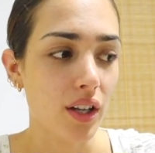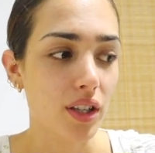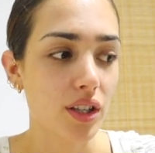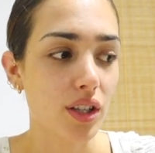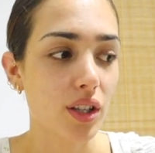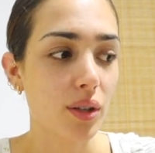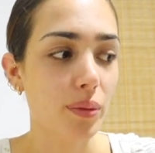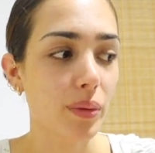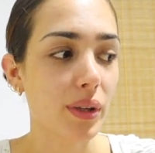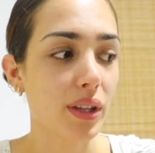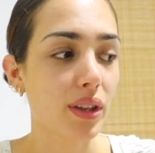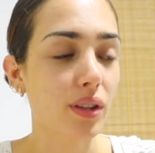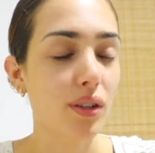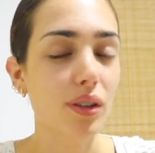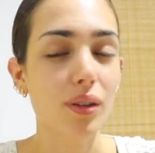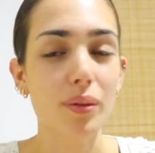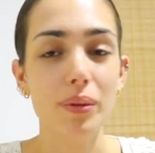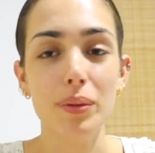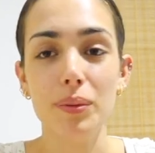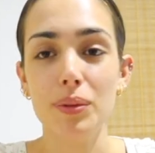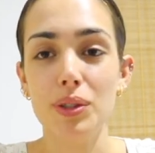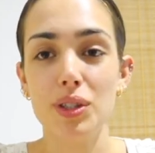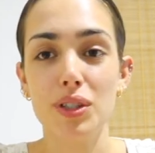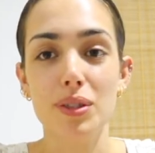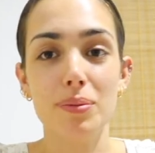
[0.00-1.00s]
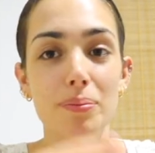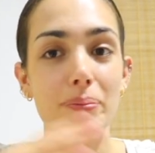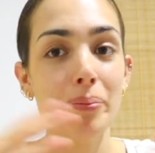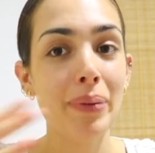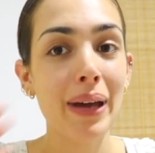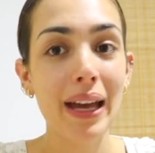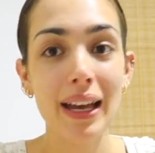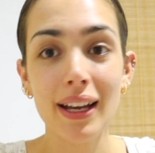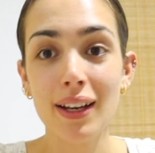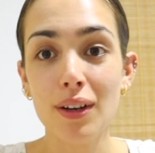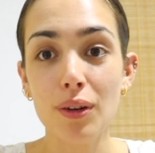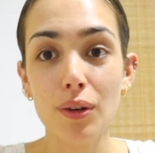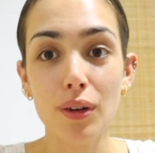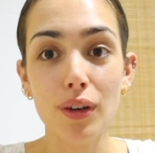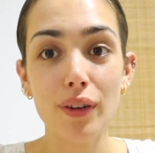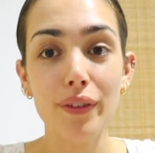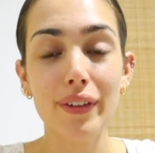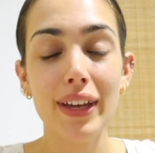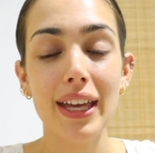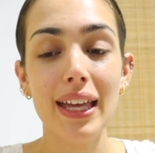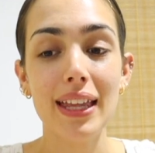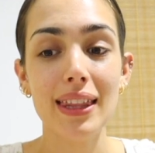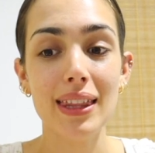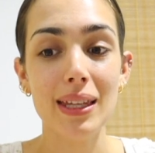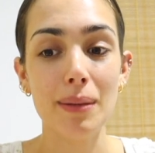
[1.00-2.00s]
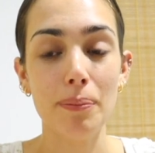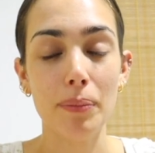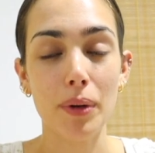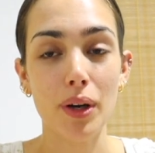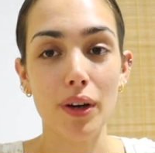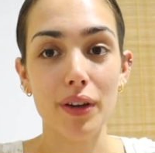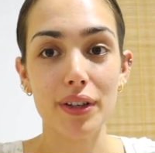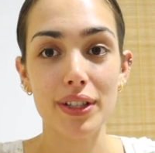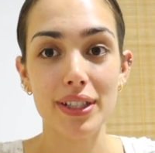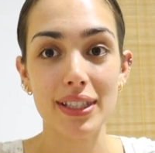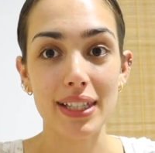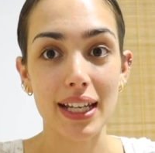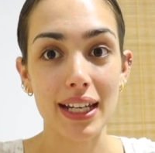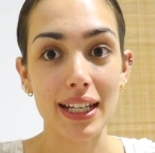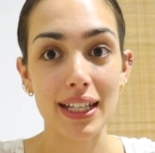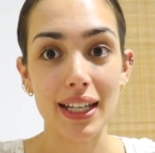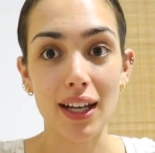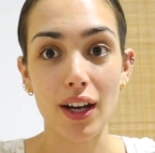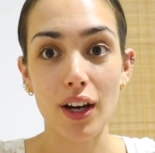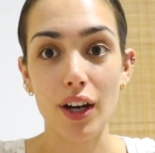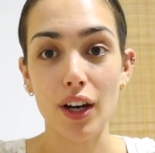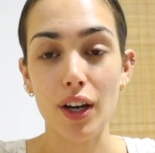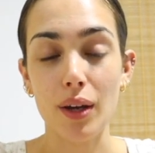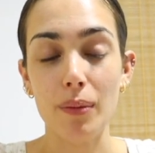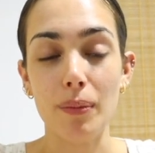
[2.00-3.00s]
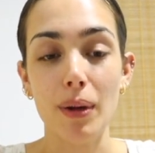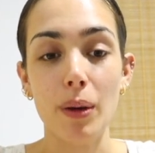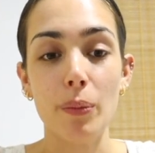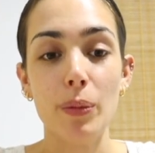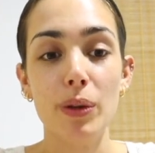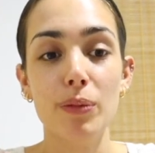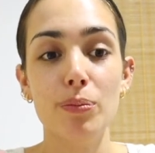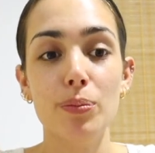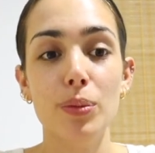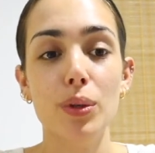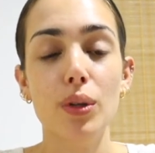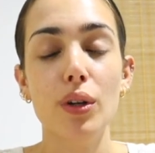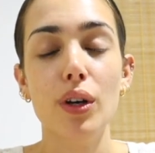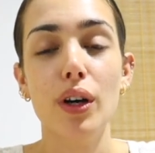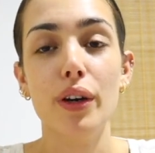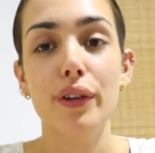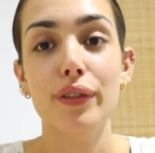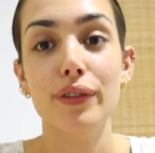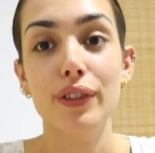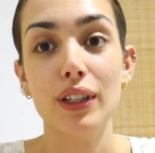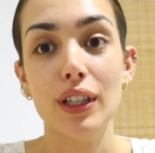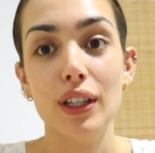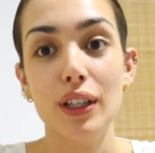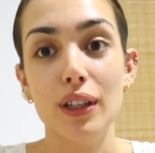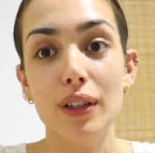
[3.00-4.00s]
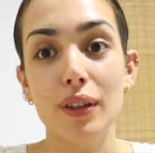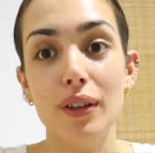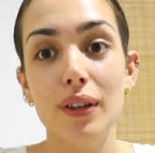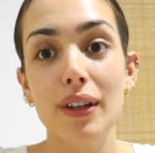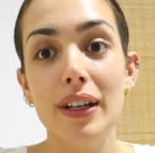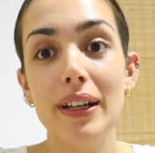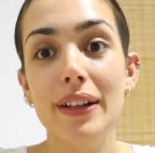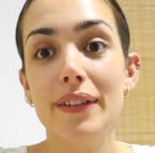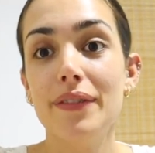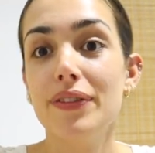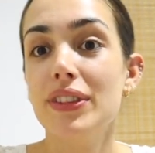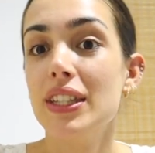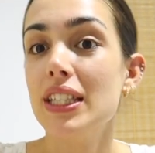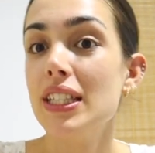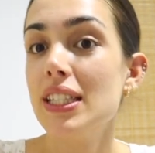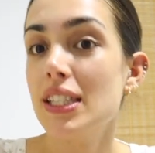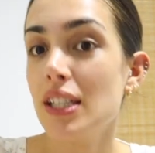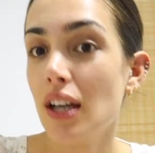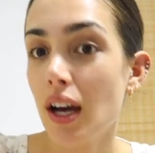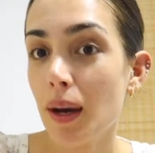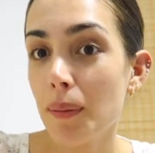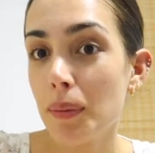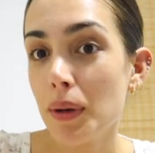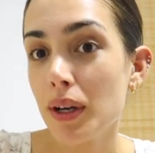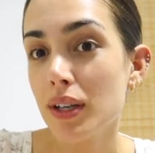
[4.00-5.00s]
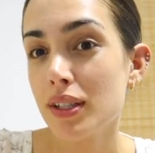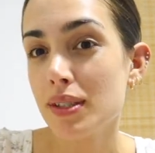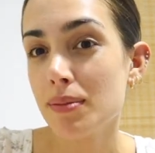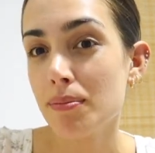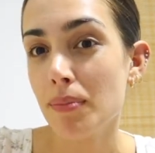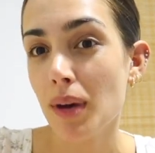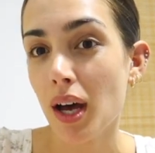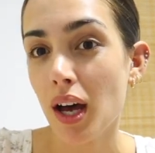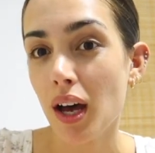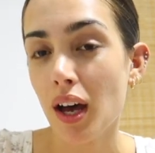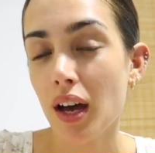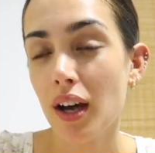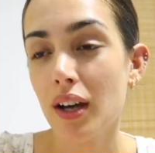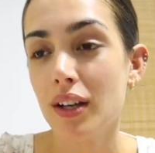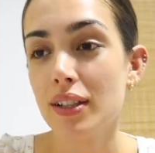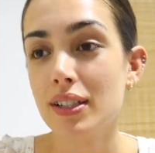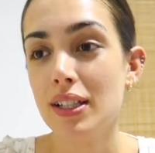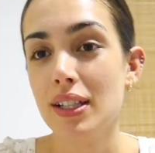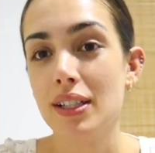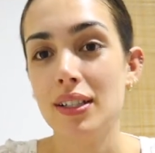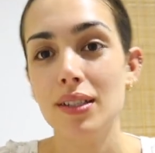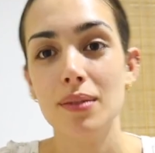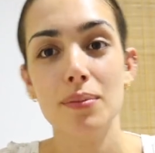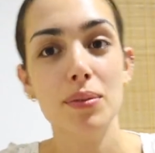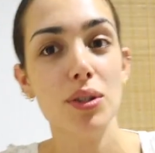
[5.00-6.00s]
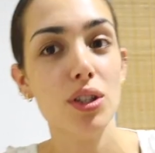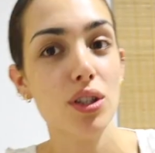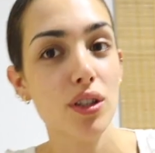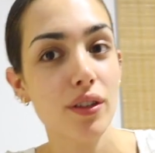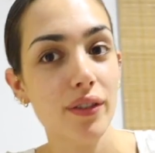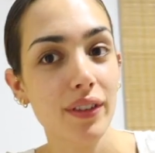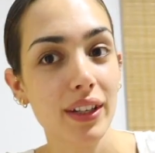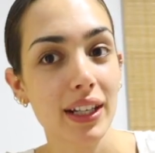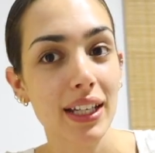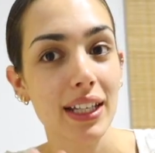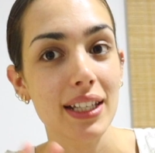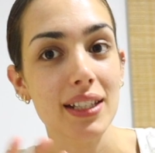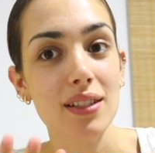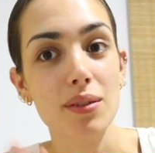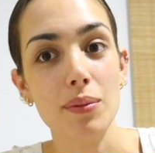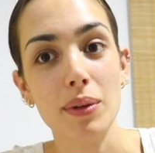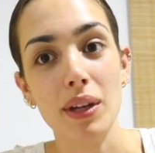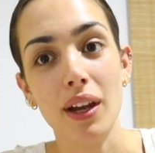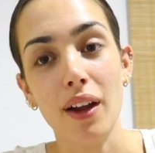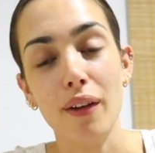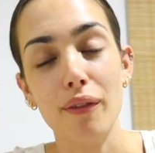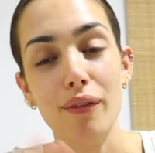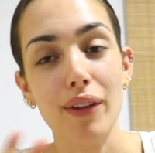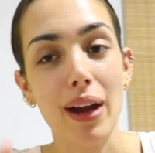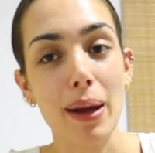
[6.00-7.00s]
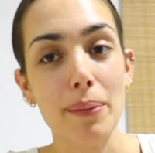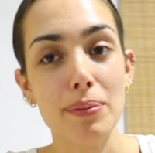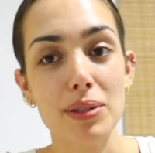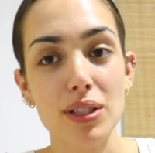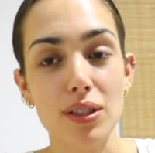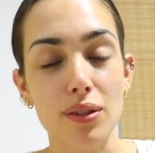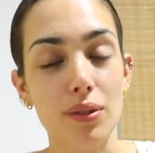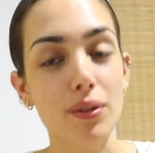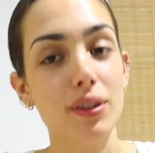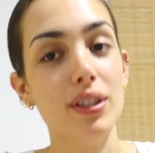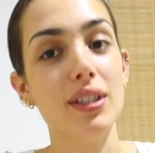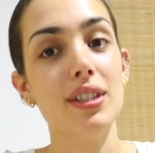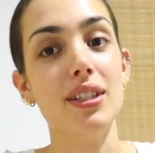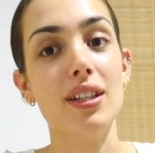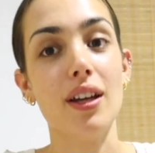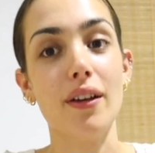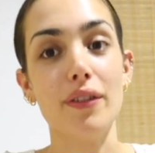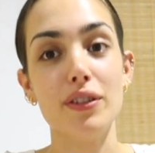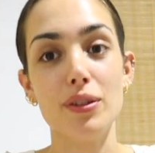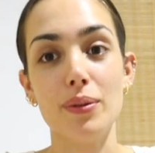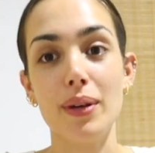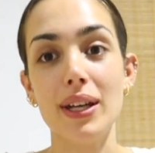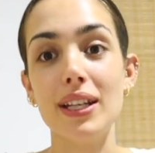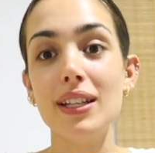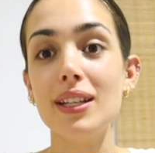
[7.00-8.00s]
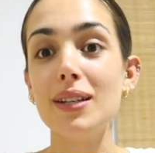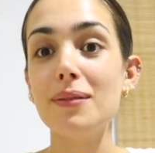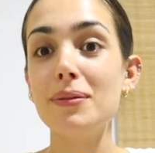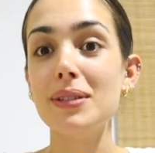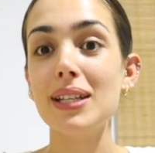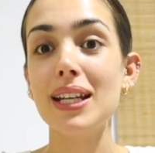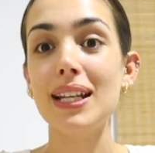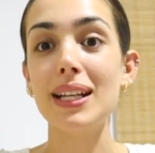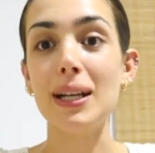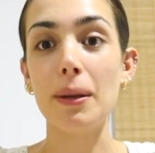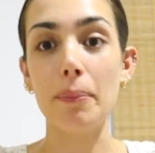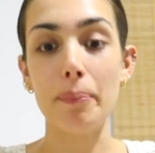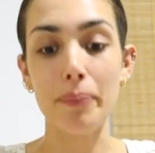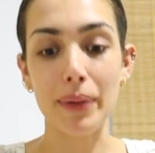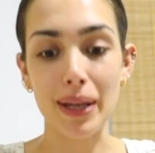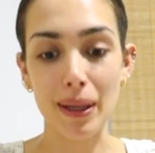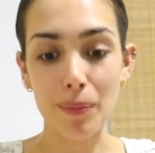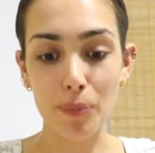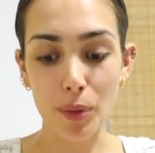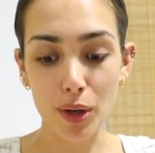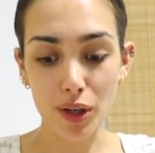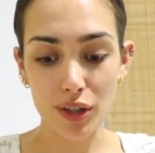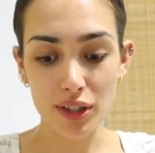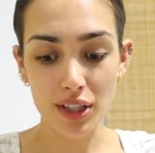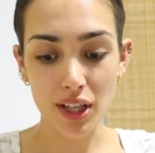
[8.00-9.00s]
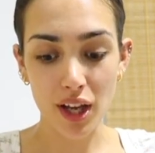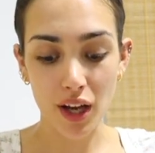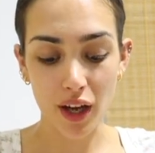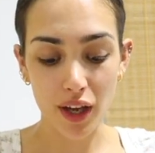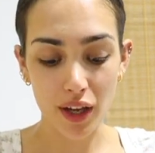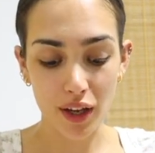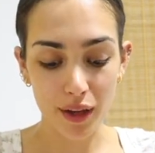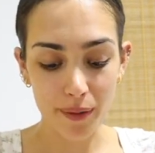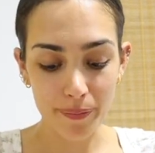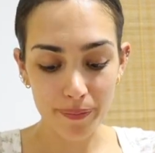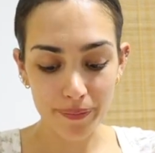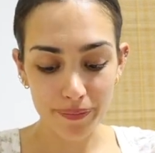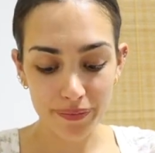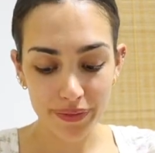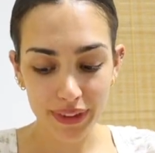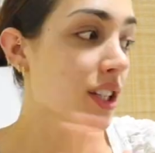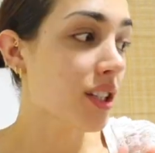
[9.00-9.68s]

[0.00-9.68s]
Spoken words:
that we thought we would just pack all of it in the box, send it home. And we bought a few Starbucks mugs and some souvenirs that we like wrapped in all the stuff. So we ended up sending a big box home.